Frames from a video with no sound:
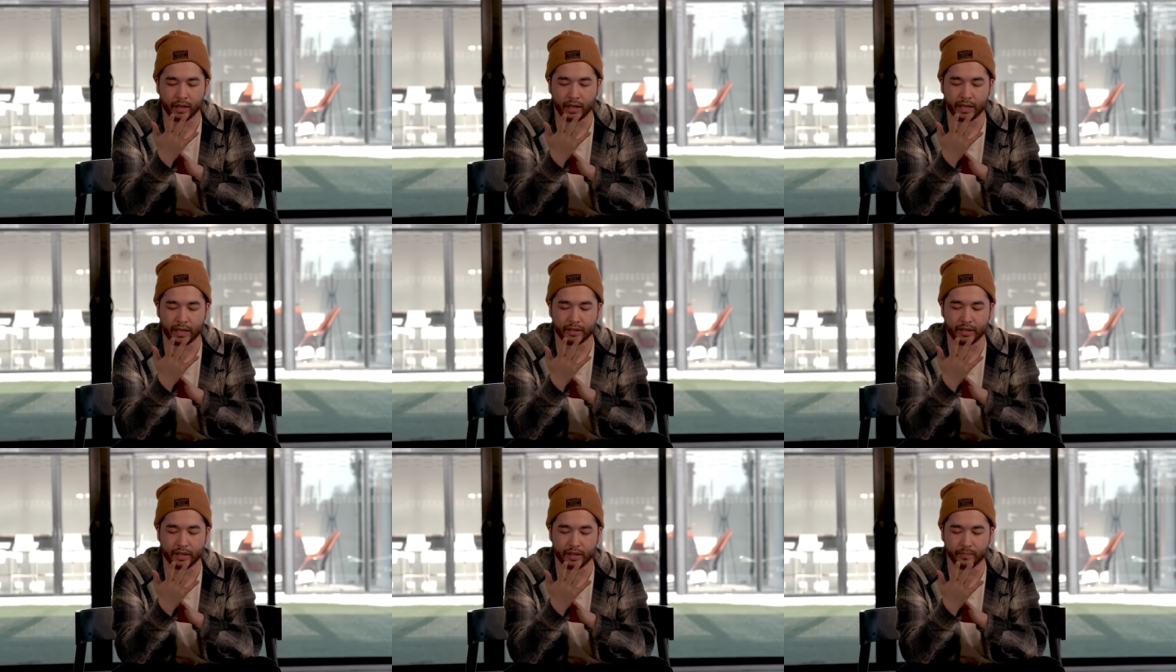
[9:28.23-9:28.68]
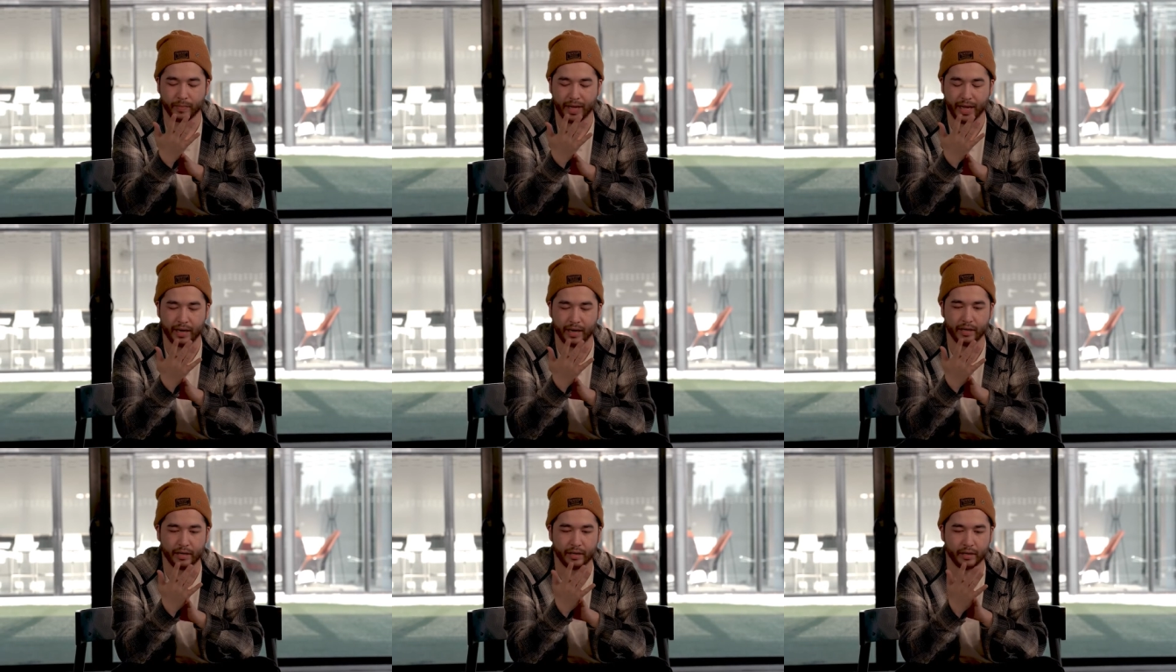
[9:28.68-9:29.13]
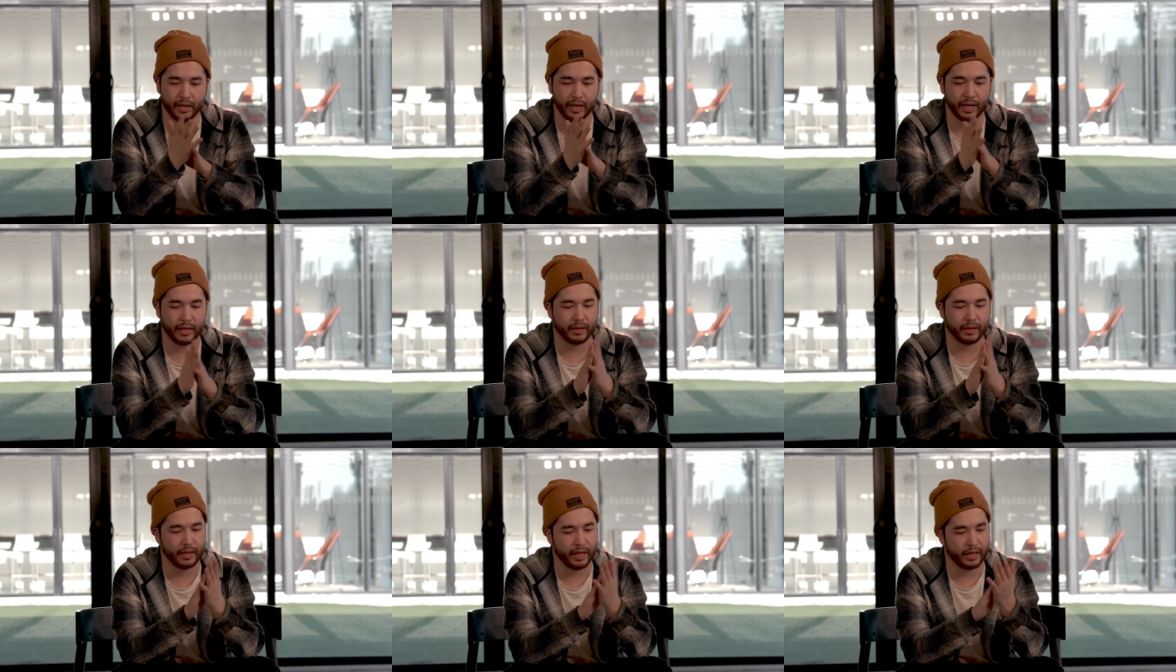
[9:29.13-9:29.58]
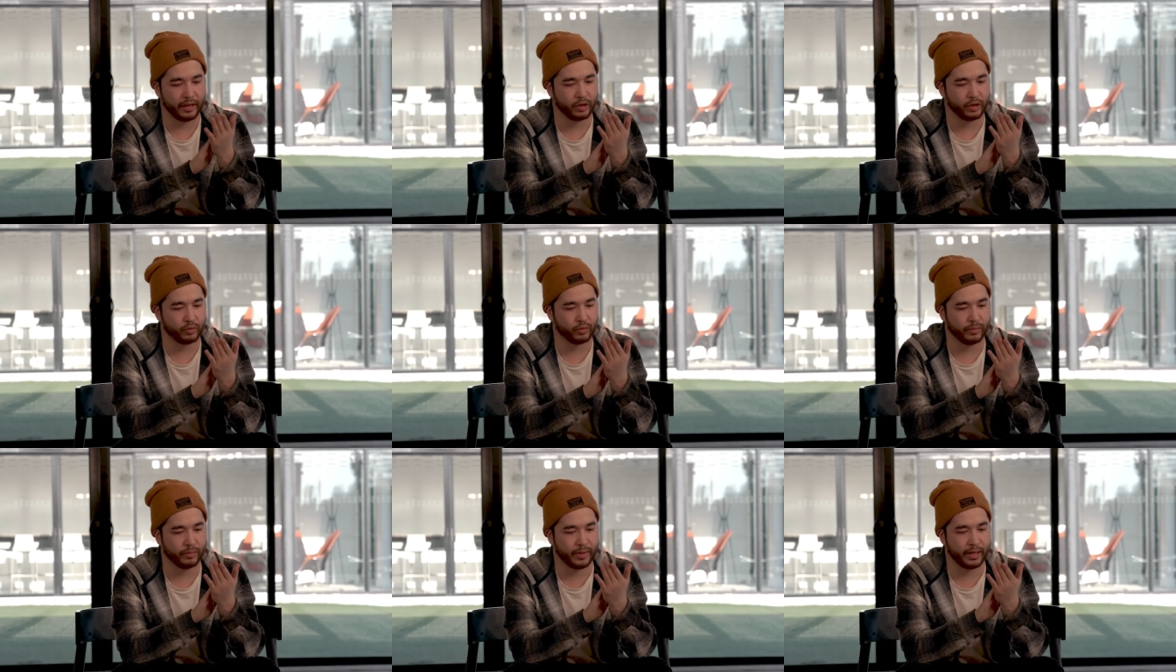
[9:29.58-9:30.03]
like these men and, and
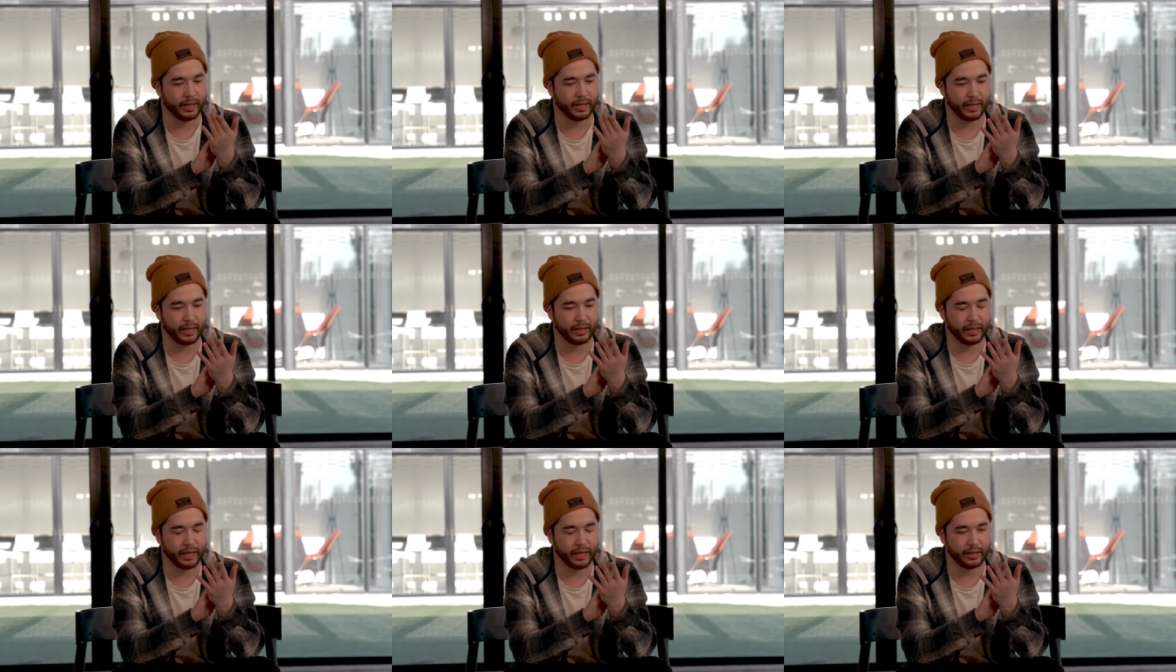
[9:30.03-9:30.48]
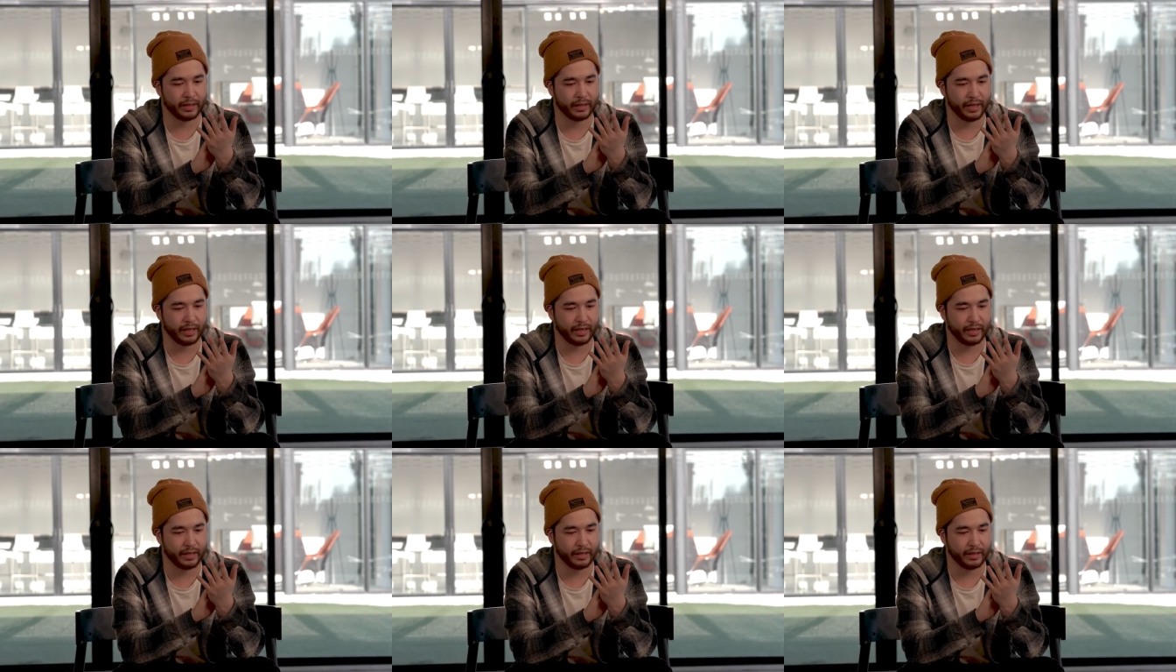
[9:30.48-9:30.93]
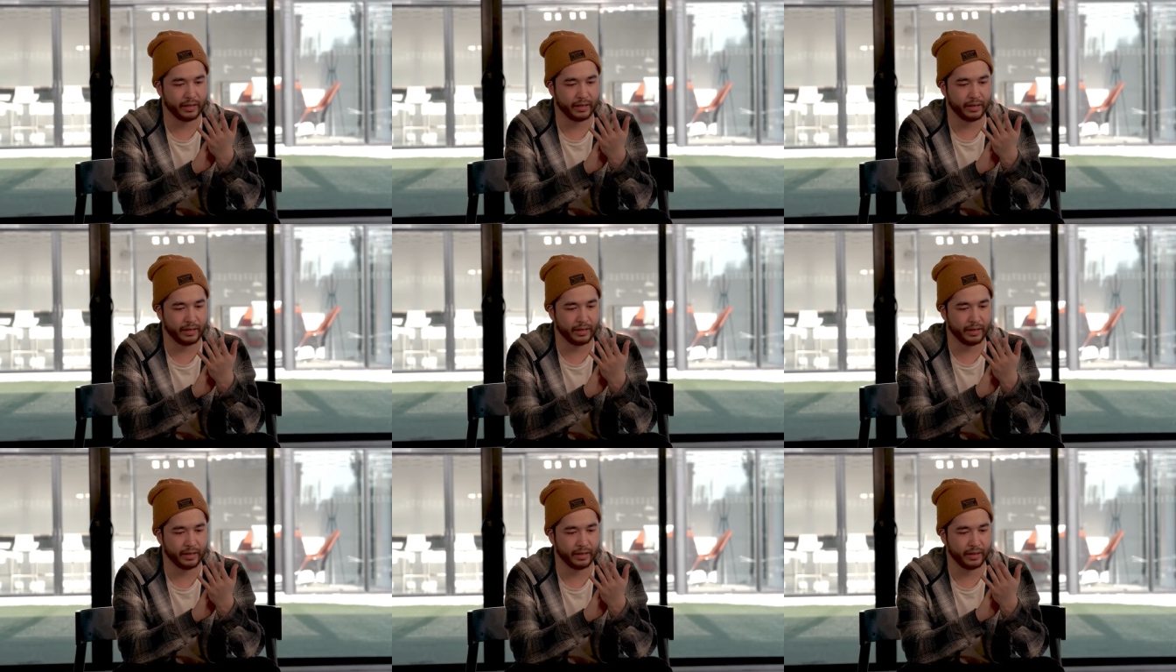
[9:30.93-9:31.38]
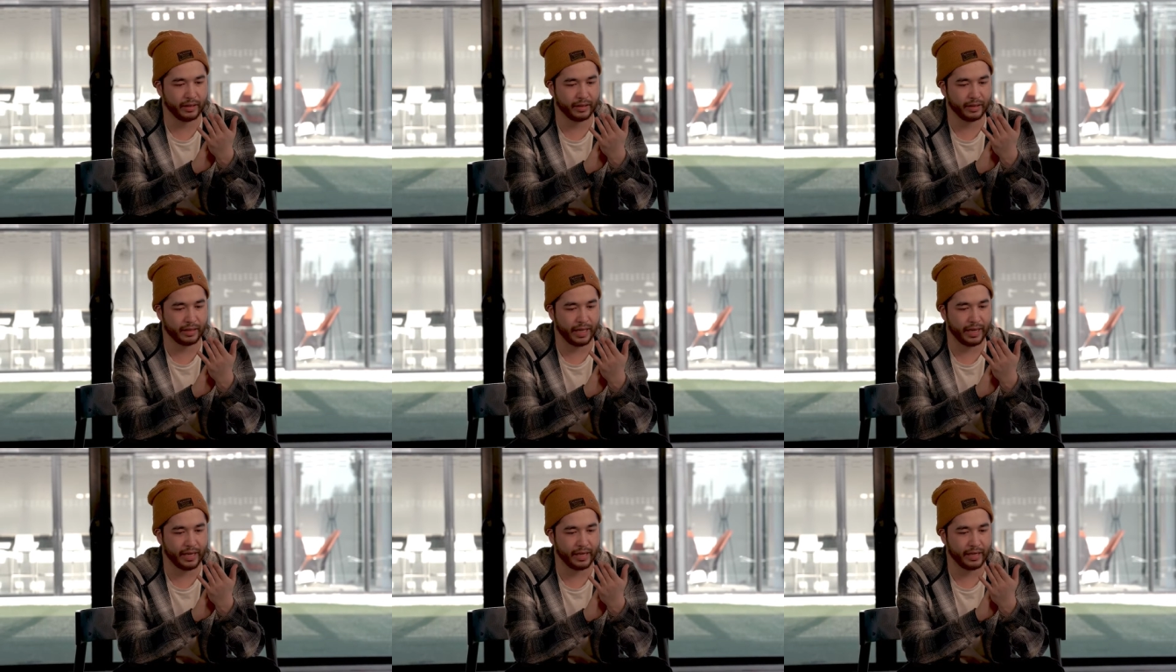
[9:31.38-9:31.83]
these women, they, they, they,
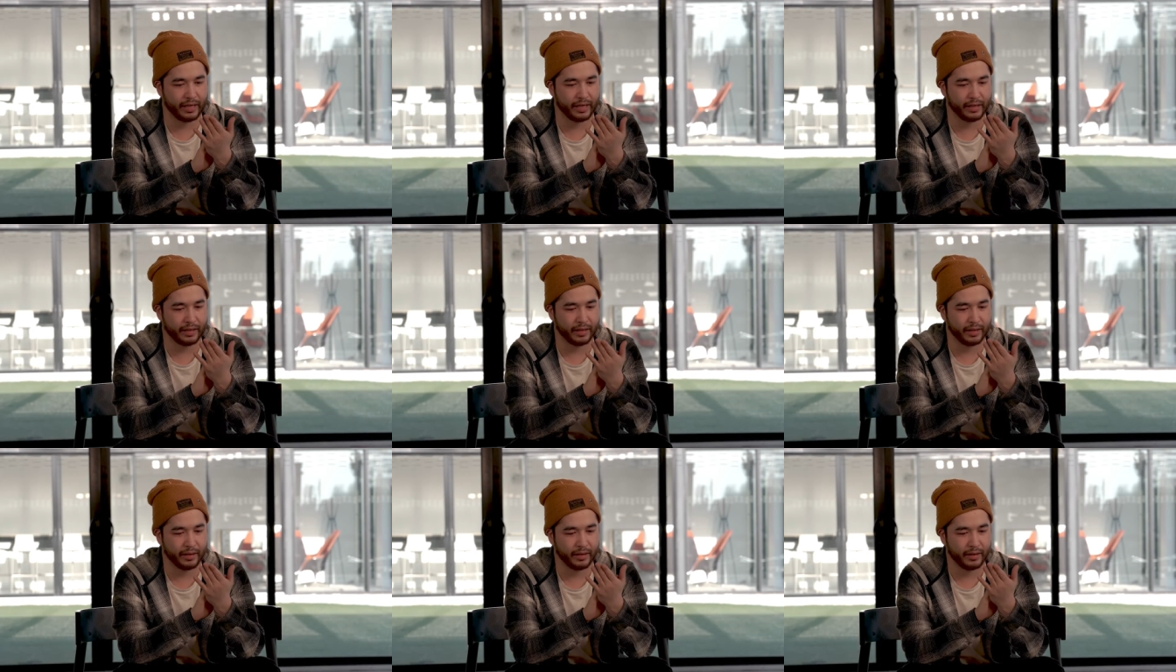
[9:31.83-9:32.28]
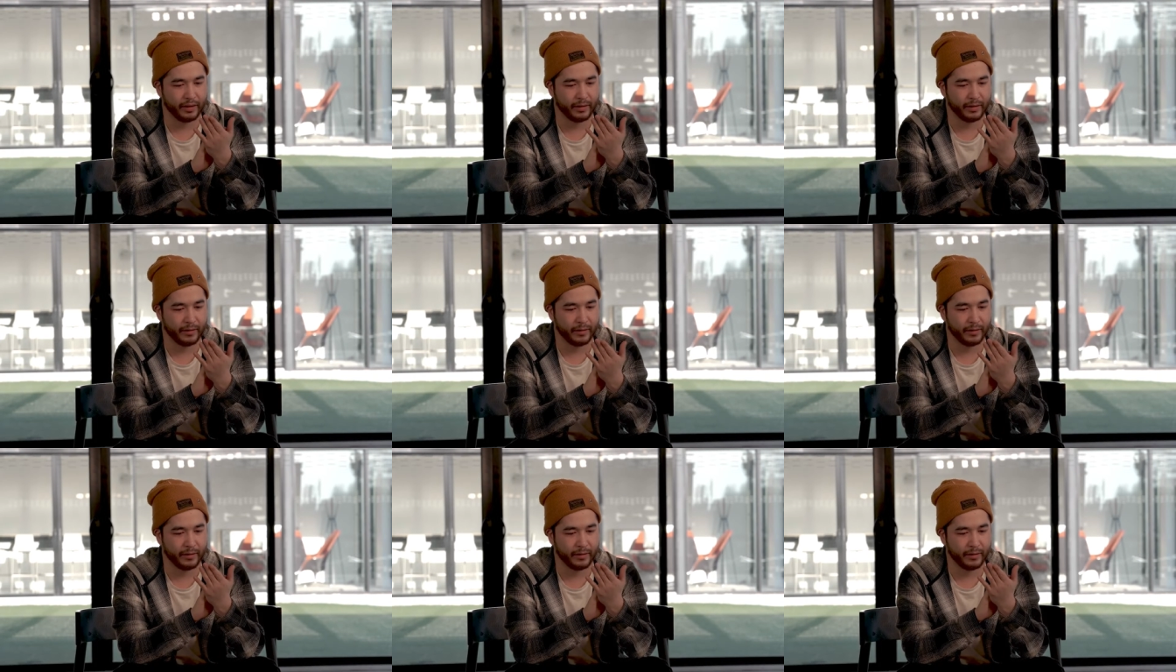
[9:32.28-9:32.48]
they,